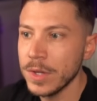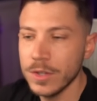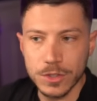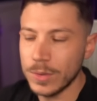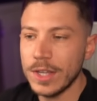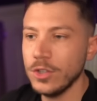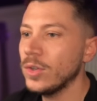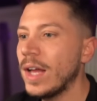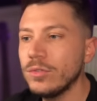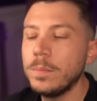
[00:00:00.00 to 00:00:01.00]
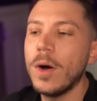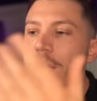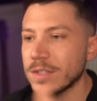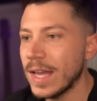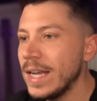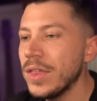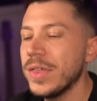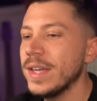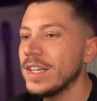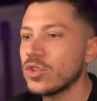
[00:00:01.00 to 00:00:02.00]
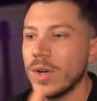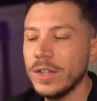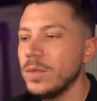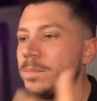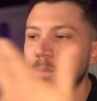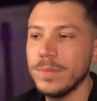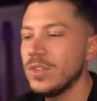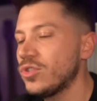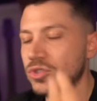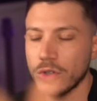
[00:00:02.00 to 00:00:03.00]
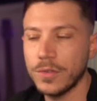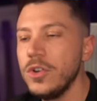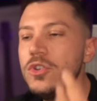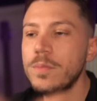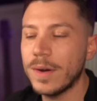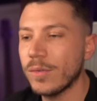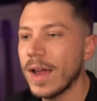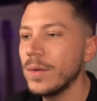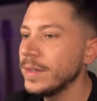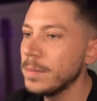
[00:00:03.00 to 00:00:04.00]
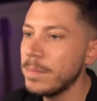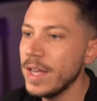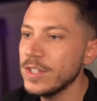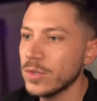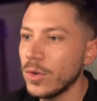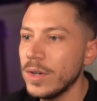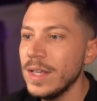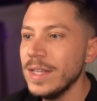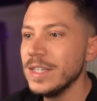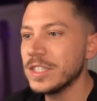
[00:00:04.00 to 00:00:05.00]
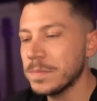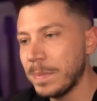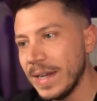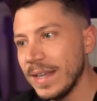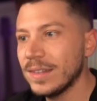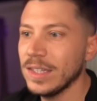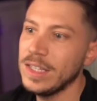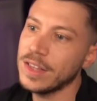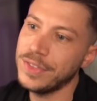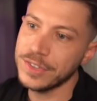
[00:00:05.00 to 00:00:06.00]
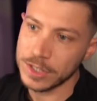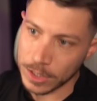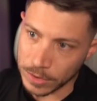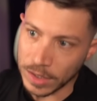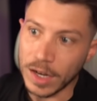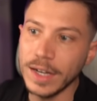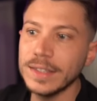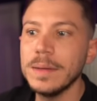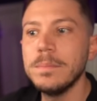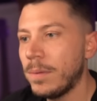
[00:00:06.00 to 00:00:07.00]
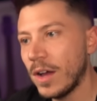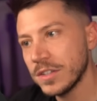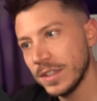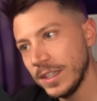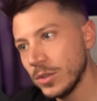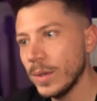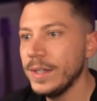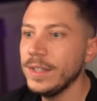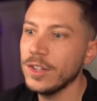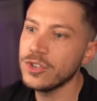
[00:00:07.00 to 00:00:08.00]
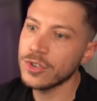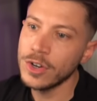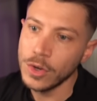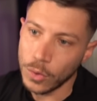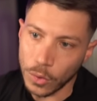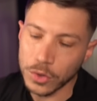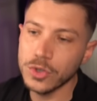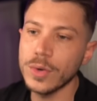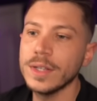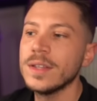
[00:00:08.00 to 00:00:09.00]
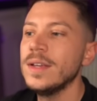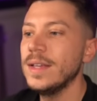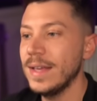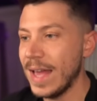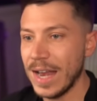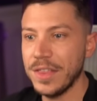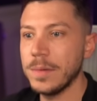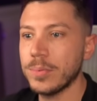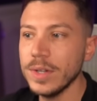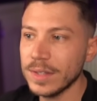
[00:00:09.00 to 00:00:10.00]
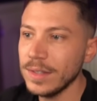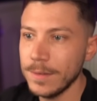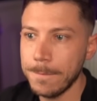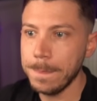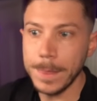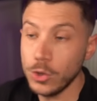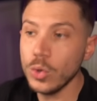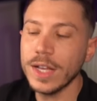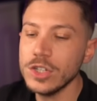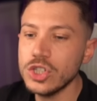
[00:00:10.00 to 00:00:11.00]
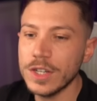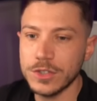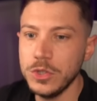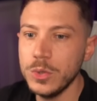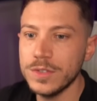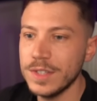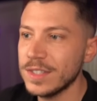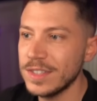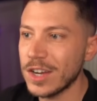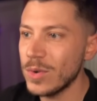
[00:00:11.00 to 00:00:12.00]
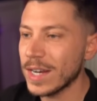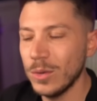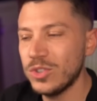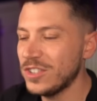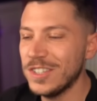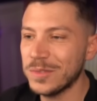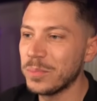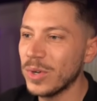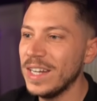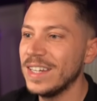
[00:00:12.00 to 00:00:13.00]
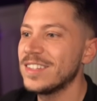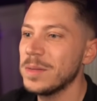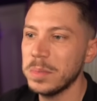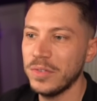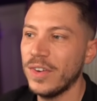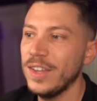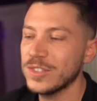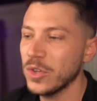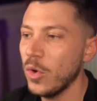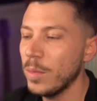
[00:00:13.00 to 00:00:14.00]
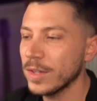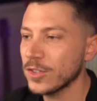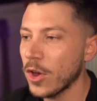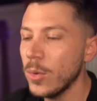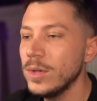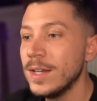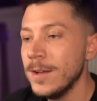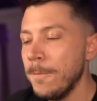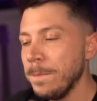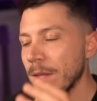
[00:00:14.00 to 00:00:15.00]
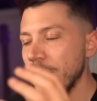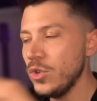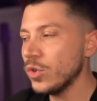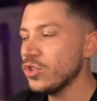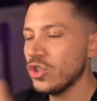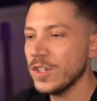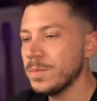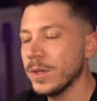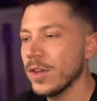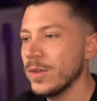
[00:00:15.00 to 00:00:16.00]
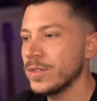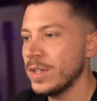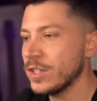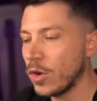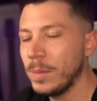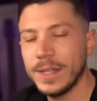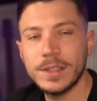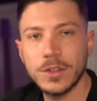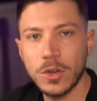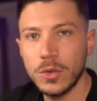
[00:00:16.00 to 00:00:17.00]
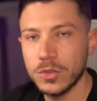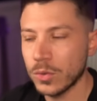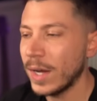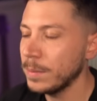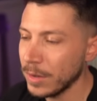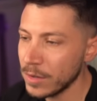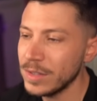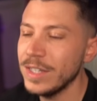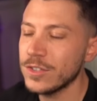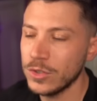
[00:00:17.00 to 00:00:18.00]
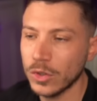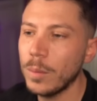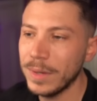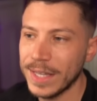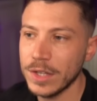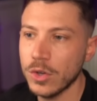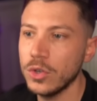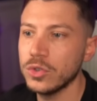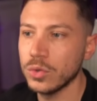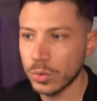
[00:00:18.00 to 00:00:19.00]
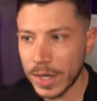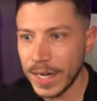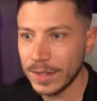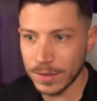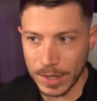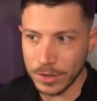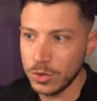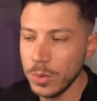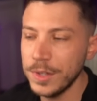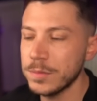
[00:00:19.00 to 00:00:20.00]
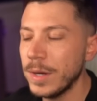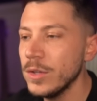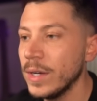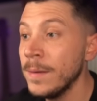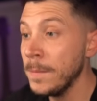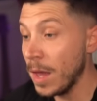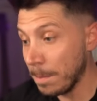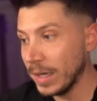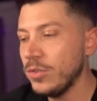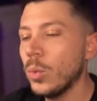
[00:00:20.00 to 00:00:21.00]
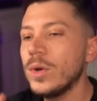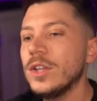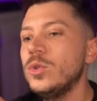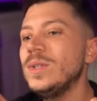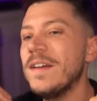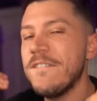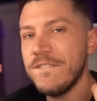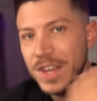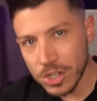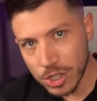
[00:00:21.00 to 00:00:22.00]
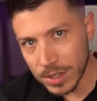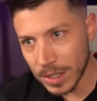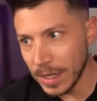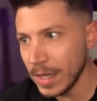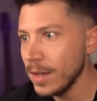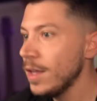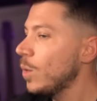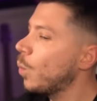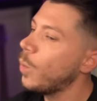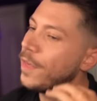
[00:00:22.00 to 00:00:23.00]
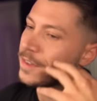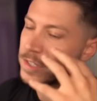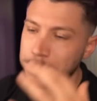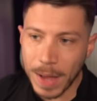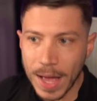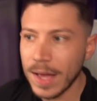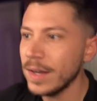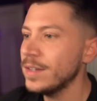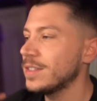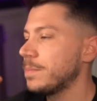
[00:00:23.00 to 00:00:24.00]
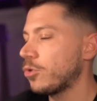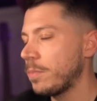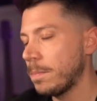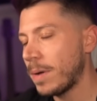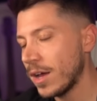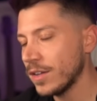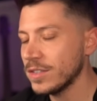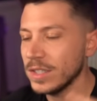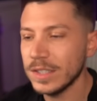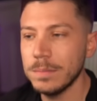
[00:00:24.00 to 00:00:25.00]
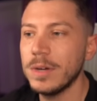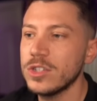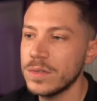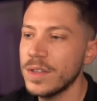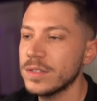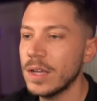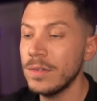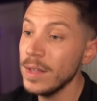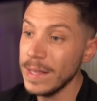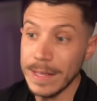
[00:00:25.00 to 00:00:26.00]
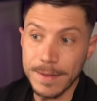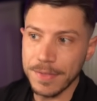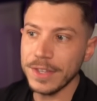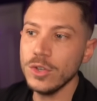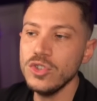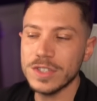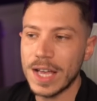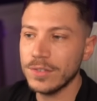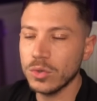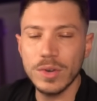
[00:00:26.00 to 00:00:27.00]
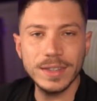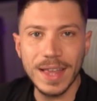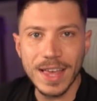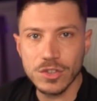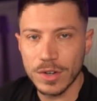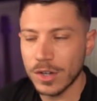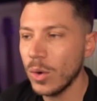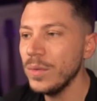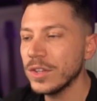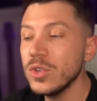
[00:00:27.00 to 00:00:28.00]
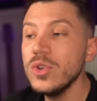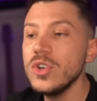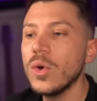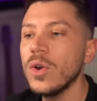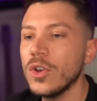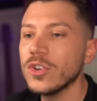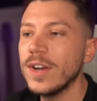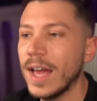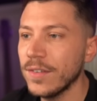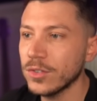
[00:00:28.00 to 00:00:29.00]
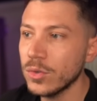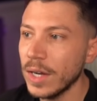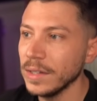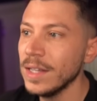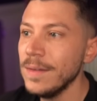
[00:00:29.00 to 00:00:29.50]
So now you don't have to parse anything and trying to sort of loop around it based on split, get the second item, parse it into an integer, order it, and then print it. You can just use this directly, which is just brilliant. It simplifies so much code, not just because it's complicated code to write, because it's not complicated code to write and do this manually, but if you want to do it efficiently with spans and proper parsing and a bunch of other stuff, then you just have to write extra code that you no longer have to write.